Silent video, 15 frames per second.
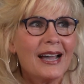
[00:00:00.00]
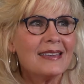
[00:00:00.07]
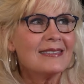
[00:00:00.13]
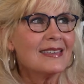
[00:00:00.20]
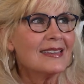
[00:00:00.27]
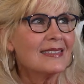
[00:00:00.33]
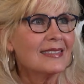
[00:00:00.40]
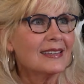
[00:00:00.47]
I
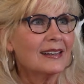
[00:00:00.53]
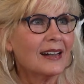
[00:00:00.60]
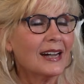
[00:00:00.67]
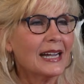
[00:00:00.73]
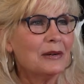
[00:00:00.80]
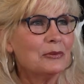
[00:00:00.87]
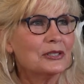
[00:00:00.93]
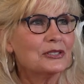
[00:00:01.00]
think that
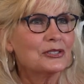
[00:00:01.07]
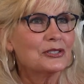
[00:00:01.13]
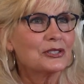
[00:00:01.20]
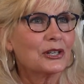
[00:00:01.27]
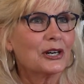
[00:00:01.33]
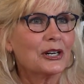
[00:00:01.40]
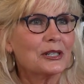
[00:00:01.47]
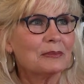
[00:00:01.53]
I would
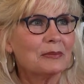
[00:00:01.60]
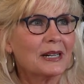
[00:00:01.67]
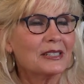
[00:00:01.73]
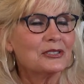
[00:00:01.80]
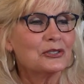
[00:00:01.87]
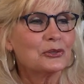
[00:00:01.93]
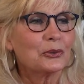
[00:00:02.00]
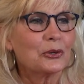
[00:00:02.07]
start my
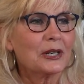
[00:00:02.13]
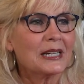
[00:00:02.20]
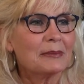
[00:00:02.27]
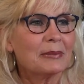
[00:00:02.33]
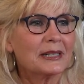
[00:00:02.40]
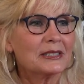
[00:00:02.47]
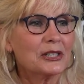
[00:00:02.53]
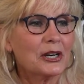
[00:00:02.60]
story
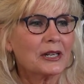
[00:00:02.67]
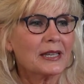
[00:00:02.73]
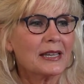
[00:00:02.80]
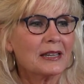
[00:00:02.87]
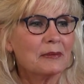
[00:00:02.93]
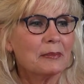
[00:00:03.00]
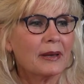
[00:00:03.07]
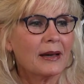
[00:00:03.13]
by
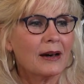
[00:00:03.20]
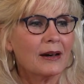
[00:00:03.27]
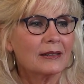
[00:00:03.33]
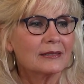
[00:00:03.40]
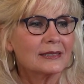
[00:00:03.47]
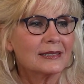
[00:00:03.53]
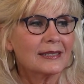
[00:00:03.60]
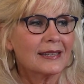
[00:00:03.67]
talking
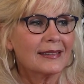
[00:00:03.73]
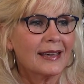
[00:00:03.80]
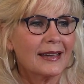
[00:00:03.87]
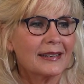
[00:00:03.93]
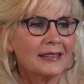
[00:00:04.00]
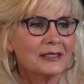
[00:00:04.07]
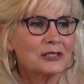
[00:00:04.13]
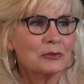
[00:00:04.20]
about
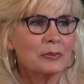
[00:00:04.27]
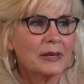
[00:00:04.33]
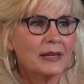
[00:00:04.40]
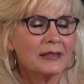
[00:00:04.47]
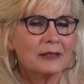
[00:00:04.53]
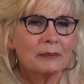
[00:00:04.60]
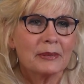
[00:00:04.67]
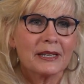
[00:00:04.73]
that it's
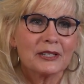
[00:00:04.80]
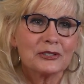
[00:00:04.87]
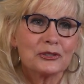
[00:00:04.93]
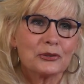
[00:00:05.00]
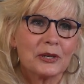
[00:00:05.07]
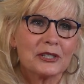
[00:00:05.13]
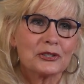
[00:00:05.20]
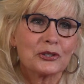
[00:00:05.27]
been the biggest
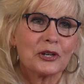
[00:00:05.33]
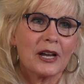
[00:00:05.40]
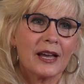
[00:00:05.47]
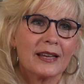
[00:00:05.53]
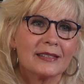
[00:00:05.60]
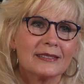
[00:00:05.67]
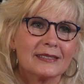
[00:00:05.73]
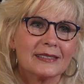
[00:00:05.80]
treasure
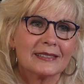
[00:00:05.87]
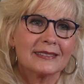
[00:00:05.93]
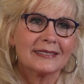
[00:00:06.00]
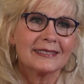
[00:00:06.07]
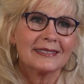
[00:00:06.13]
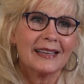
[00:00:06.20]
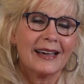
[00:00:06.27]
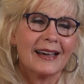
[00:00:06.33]
hunt
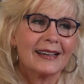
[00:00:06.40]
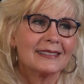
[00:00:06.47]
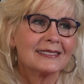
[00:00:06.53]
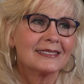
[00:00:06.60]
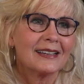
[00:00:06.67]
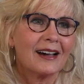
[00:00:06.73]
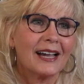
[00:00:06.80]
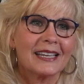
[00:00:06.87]

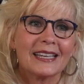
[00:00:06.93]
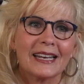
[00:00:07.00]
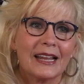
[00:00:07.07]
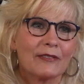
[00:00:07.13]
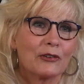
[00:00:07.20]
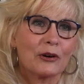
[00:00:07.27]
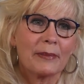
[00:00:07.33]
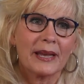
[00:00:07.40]
that I could
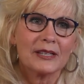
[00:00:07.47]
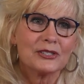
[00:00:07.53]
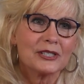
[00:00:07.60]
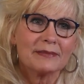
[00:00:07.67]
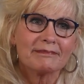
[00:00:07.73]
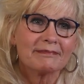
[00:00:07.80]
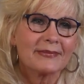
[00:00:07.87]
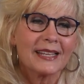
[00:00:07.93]
ever
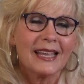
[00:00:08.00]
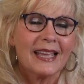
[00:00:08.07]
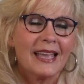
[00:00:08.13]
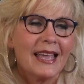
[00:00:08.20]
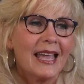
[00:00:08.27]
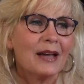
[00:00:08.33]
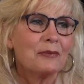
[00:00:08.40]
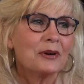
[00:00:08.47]
imagine.
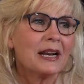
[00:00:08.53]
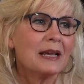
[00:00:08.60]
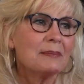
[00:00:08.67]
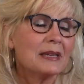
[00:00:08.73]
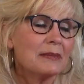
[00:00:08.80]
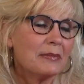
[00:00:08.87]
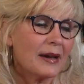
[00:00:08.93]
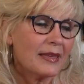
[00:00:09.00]
And what I
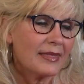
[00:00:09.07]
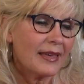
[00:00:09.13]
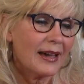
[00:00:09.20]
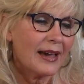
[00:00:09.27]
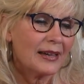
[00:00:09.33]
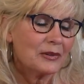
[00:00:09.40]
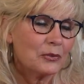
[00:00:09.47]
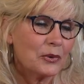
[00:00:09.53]
mean by
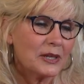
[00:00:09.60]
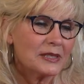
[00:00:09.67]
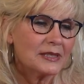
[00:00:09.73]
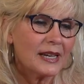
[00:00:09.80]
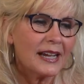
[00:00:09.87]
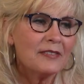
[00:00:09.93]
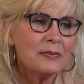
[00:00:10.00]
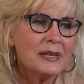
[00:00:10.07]
that was
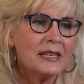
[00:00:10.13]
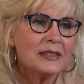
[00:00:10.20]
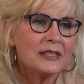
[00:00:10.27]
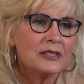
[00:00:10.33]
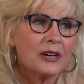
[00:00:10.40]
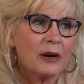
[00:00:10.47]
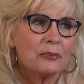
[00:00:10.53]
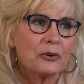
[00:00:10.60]
I've been in
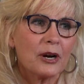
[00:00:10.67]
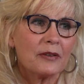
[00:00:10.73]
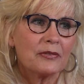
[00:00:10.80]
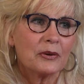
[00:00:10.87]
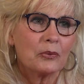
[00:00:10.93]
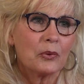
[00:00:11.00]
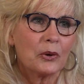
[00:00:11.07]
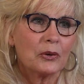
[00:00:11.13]
the
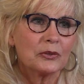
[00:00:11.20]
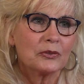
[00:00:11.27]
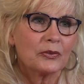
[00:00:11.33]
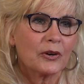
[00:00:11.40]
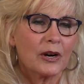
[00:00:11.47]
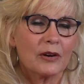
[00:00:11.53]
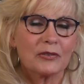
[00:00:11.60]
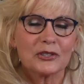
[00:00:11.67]
nonprofit world
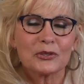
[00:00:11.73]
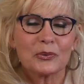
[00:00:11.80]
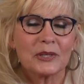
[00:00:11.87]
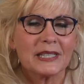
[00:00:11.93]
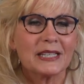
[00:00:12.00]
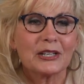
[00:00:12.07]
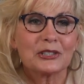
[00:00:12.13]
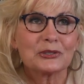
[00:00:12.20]
for over
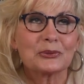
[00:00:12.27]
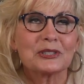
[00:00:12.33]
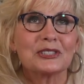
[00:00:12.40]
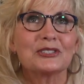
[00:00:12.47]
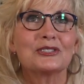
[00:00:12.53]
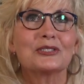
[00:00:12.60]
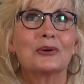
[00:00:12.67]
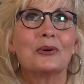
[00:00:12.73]
20 years,
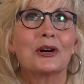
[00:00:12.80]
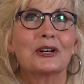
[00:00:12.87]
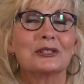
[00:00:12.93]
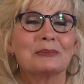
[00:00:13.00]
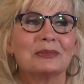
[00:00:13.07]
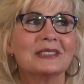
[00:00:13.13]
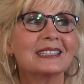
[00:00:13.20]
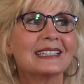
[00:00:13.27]
which is so hard
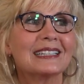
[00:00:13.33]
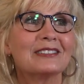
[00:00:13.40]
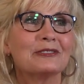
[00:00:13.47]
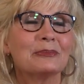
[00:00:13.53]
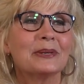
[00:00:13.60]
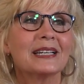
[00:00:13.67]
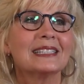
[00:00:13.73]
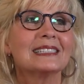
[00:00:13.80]
to
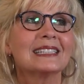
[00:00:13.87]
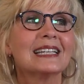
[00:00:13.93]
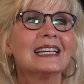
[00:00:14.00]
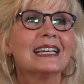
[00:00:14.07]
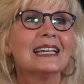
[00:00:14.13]
believe. But